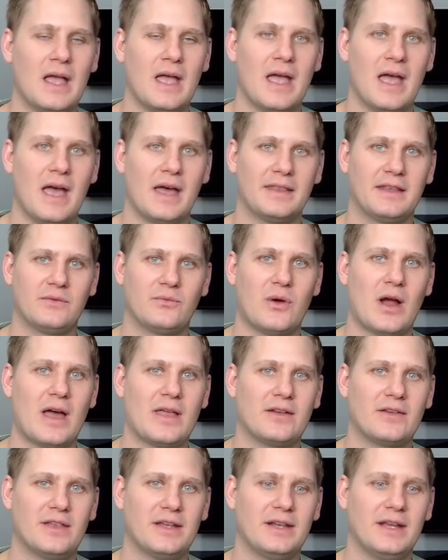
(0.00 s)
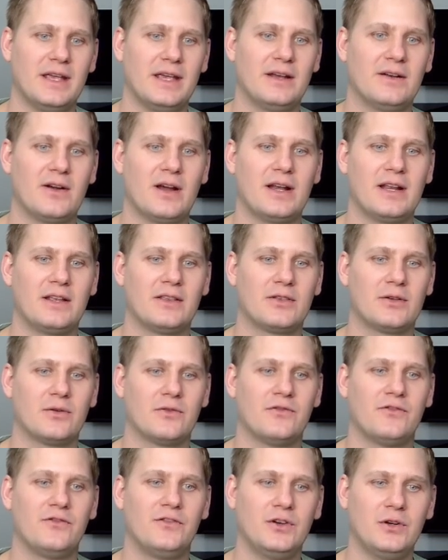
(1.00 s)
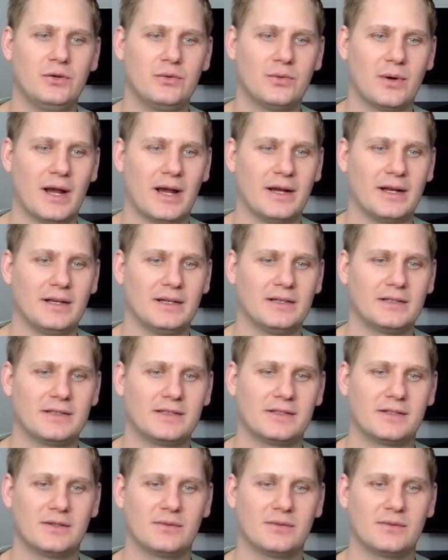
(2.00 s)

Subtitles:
And then rather than iterating through food ratings,